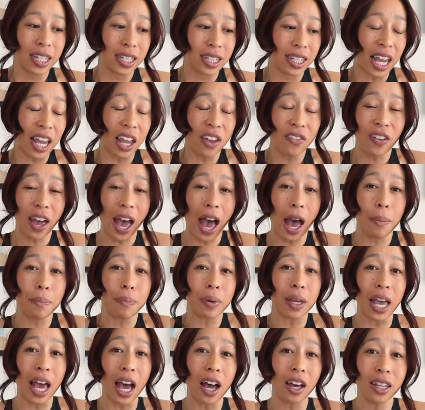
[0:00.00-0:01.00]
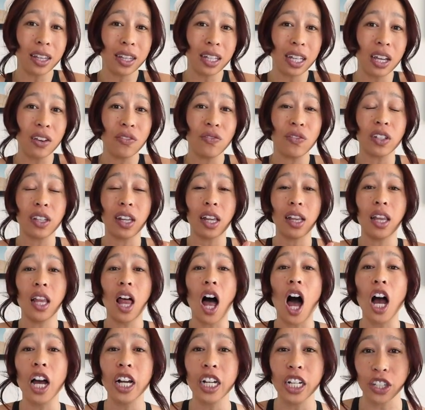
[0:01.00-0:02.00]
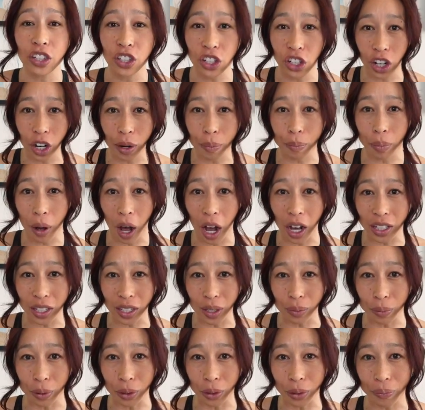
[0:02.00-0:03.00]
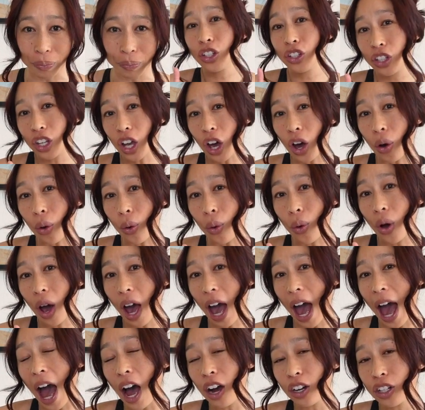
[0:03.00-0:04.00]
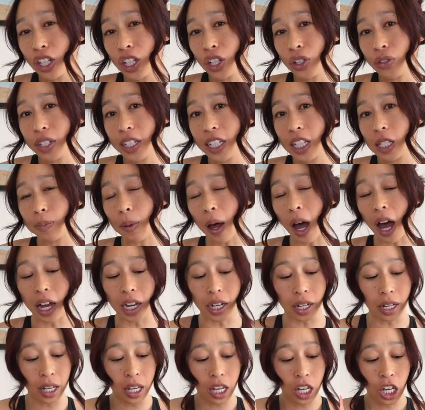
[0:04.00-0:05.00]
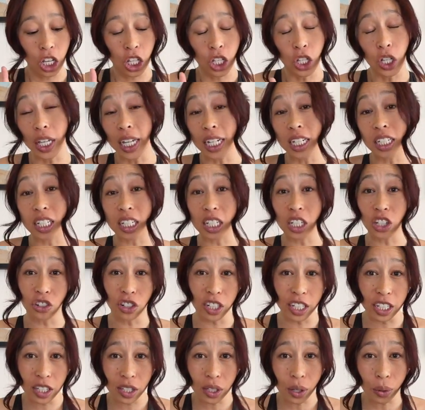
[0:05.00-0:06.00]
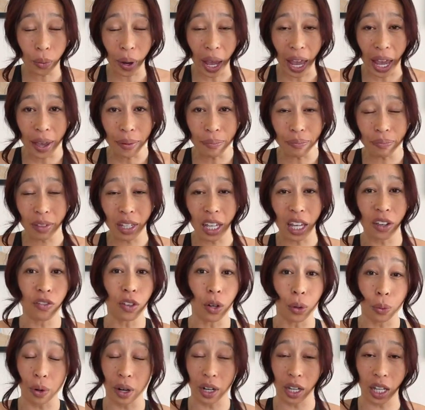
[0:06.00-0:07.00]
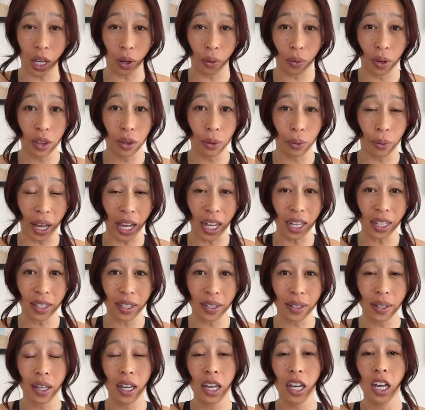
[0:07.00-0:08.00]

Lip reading: safe, happy, healthy for the longest term possible. So, how do you respond? You can decrease the weight if you're working with weights.